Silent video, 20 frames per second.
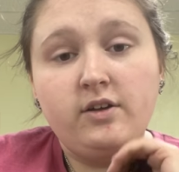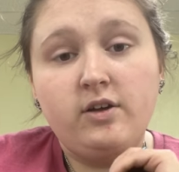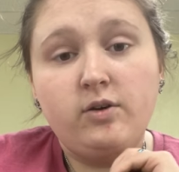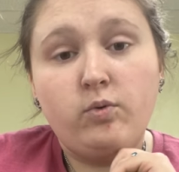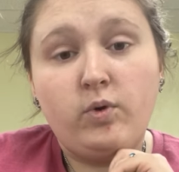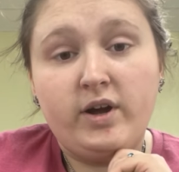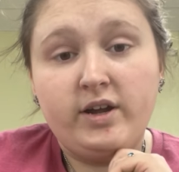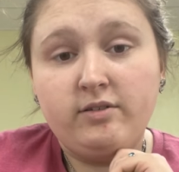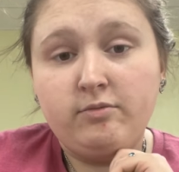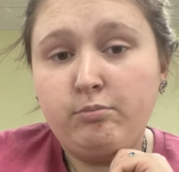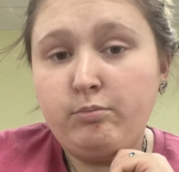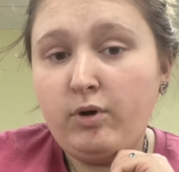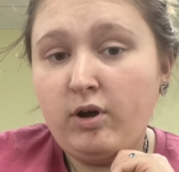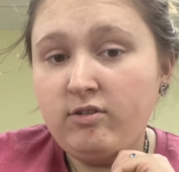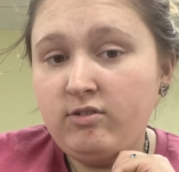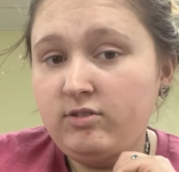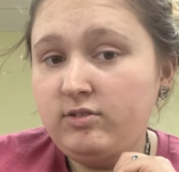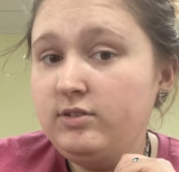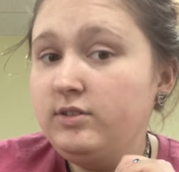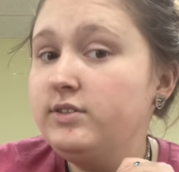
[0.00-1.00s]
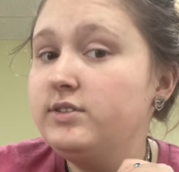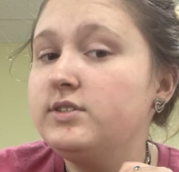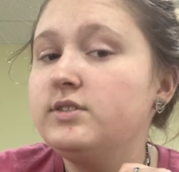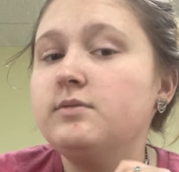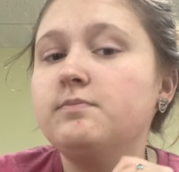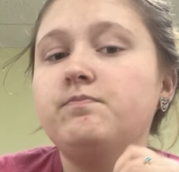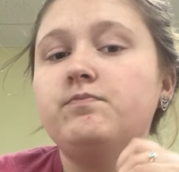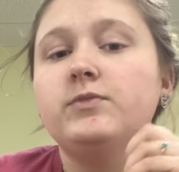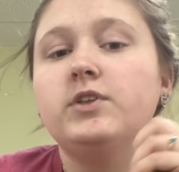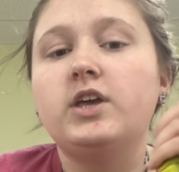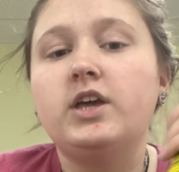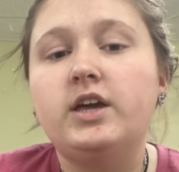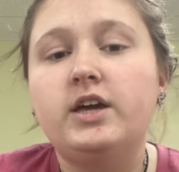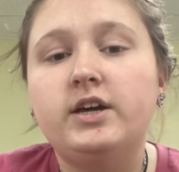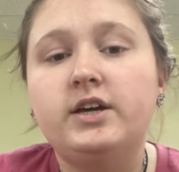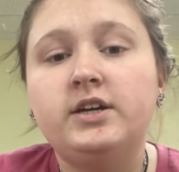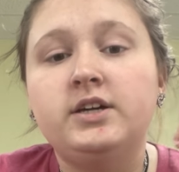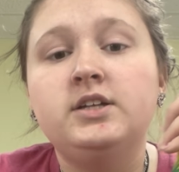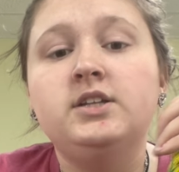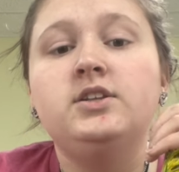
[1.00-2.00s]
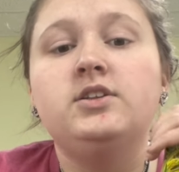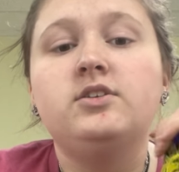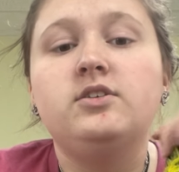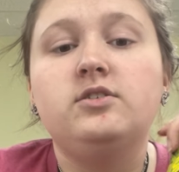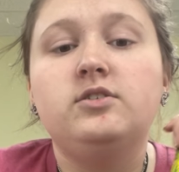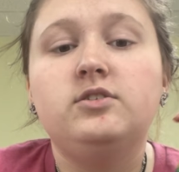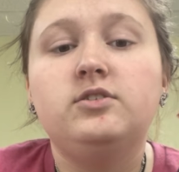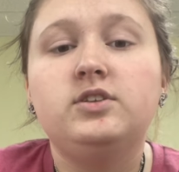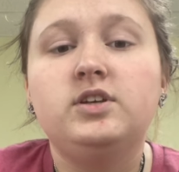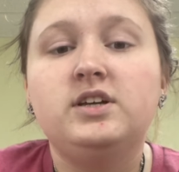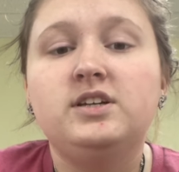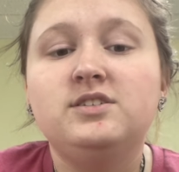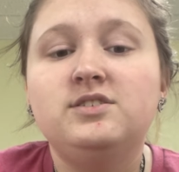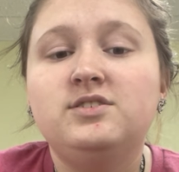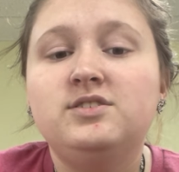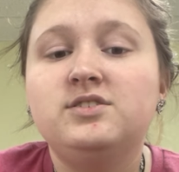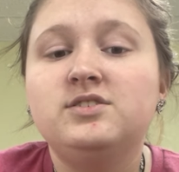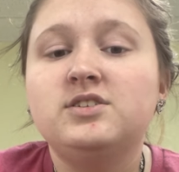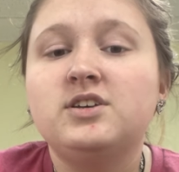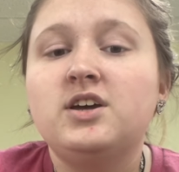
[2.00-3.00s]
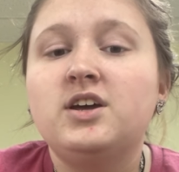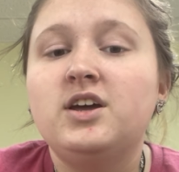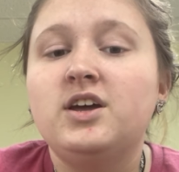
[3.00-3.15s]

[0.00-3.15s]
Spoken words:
wine bottles. And since